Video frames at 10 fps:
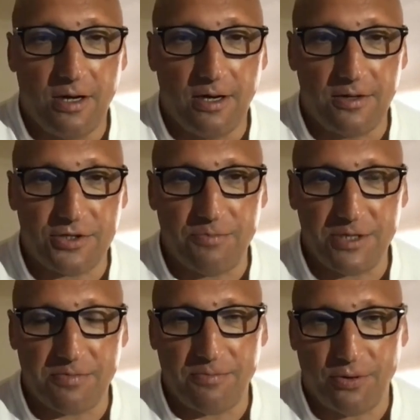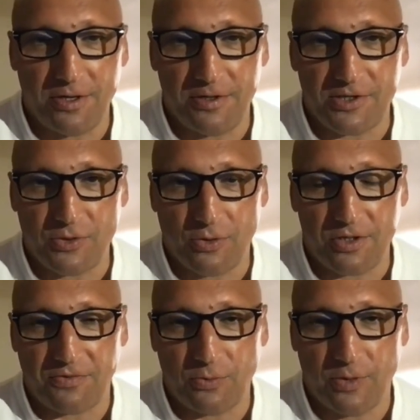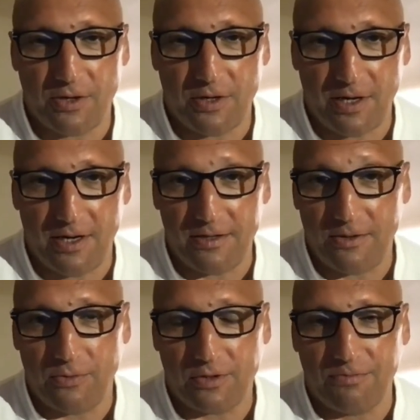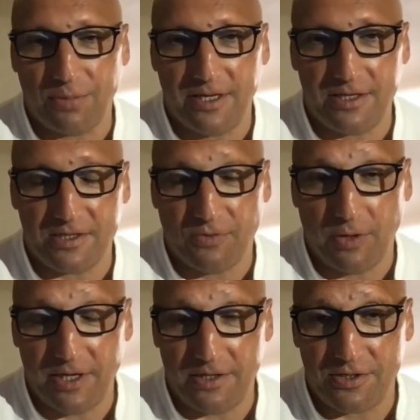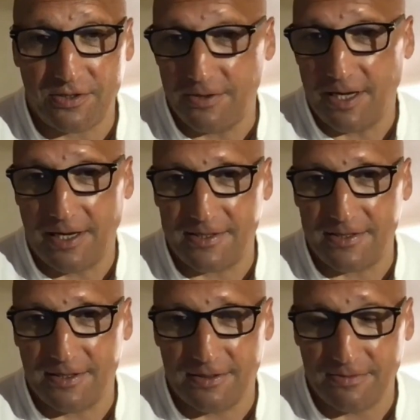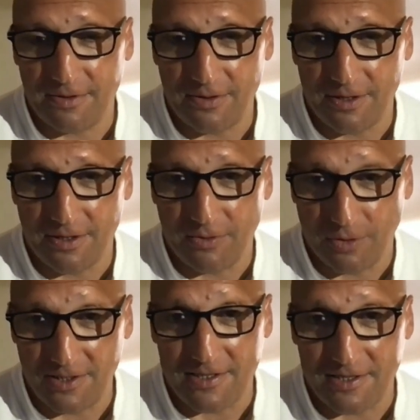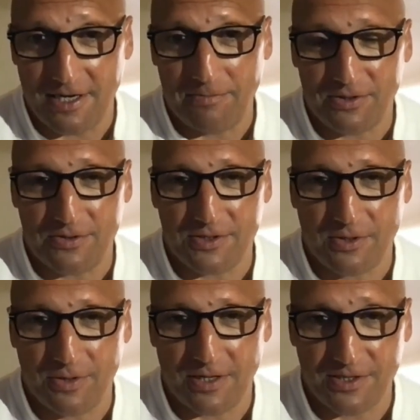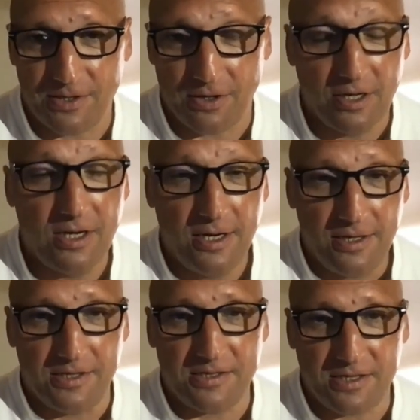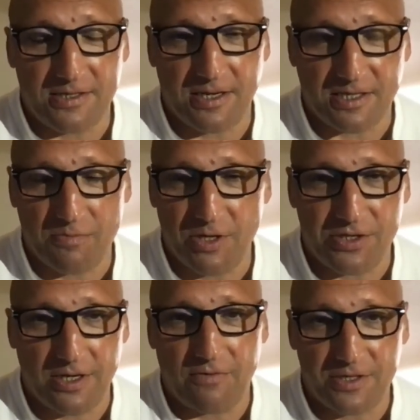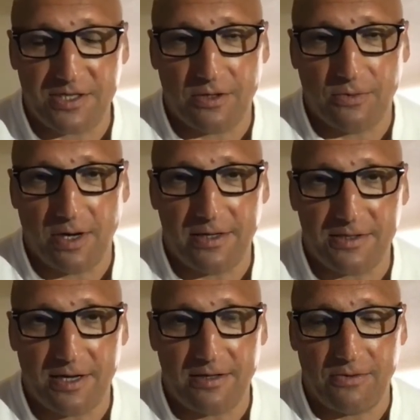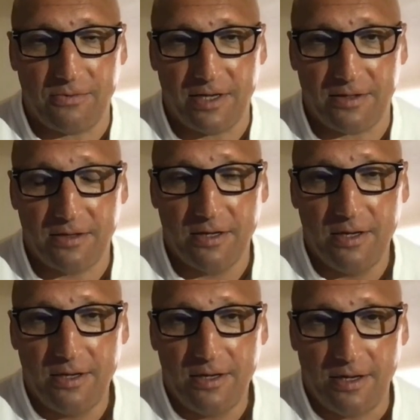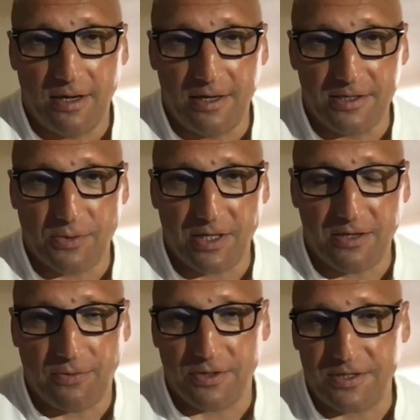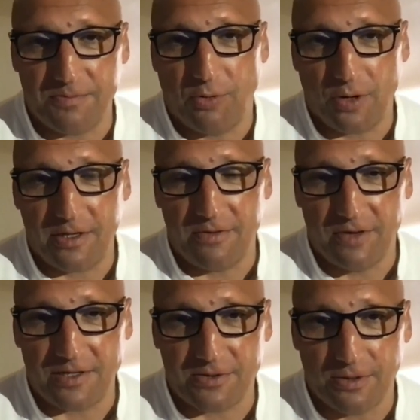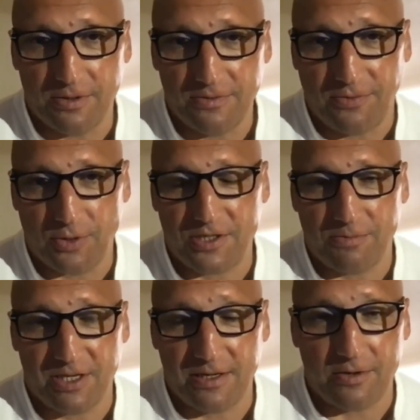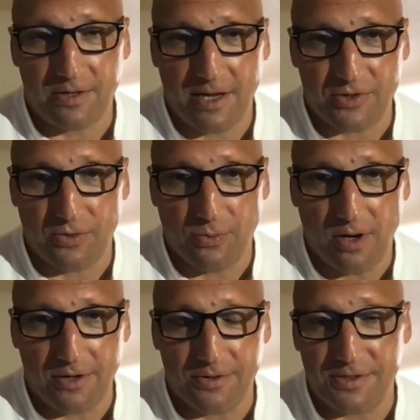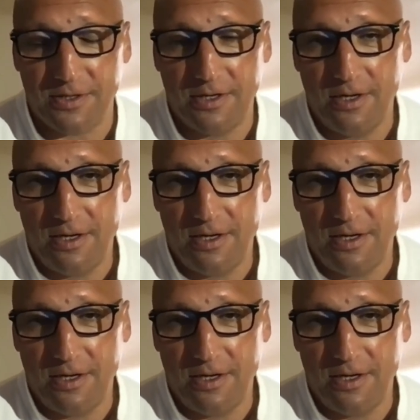The ship has been put into storage for the winter, and it will complete its voyage to Gaza, or at least attempt to do so next year. This is the sixth mission. Every single one has ended with Israeli forces boarding the vessel forcibly in international waters,